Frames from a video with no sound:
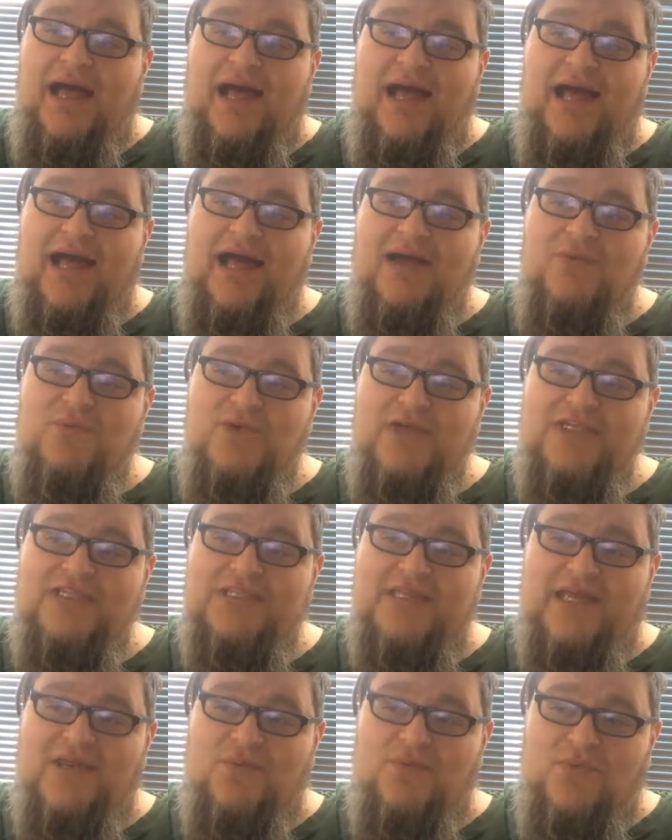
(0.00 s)
I
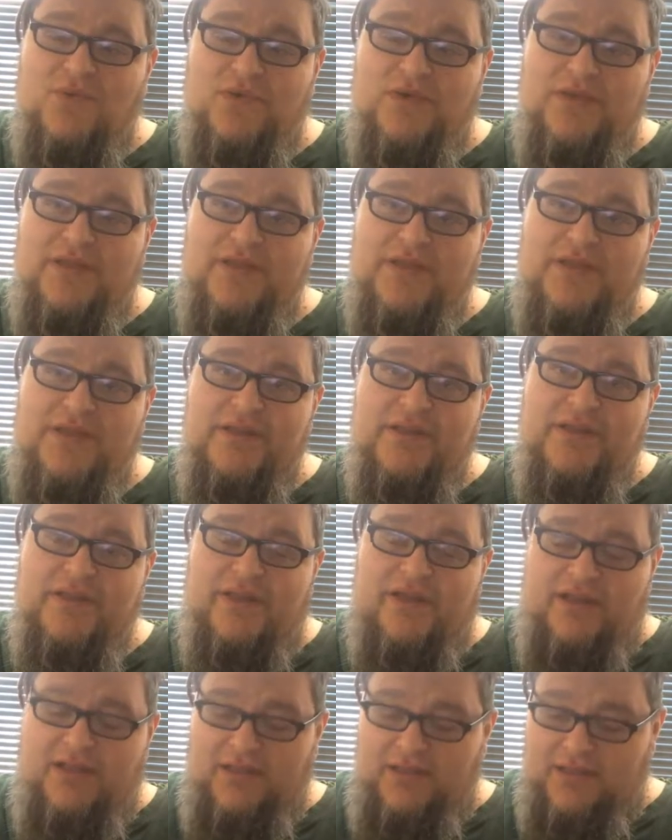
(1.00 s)
wish they would.
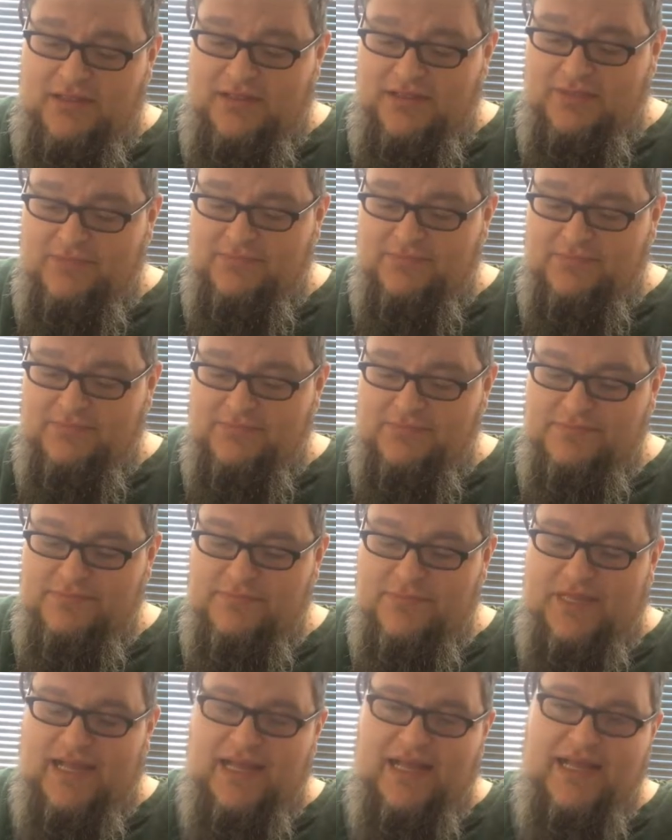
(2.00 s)
Um,
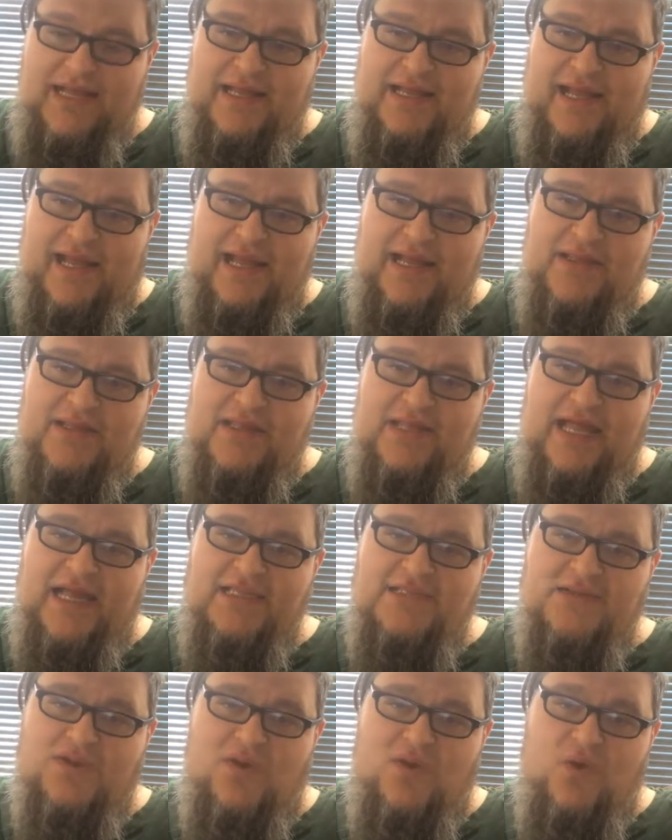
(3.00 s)
I I
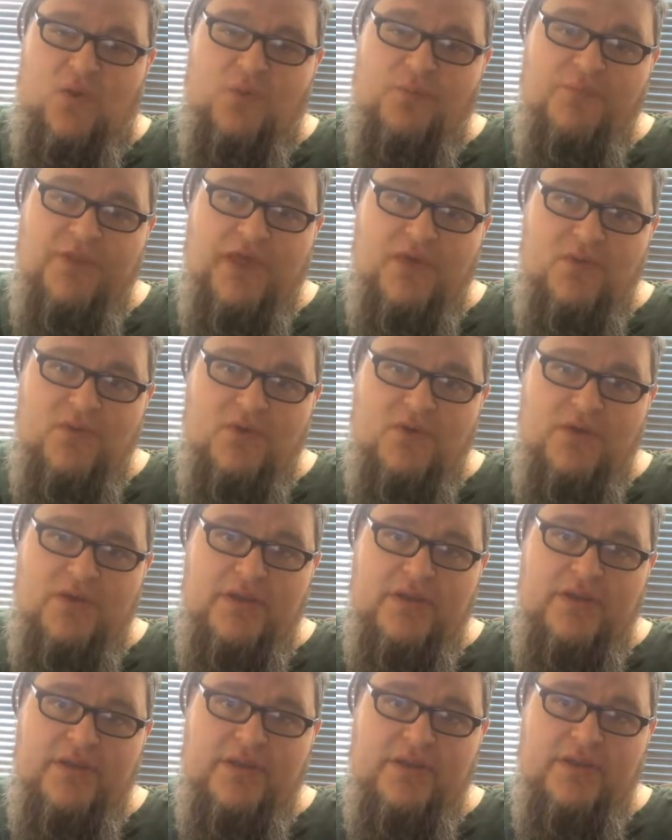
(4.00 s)
like to hope they
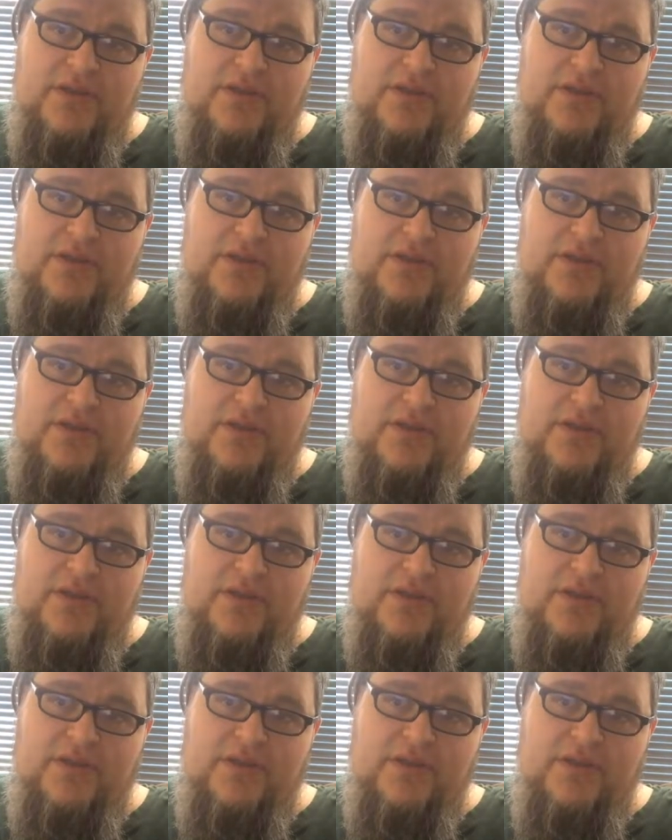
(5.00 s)
would.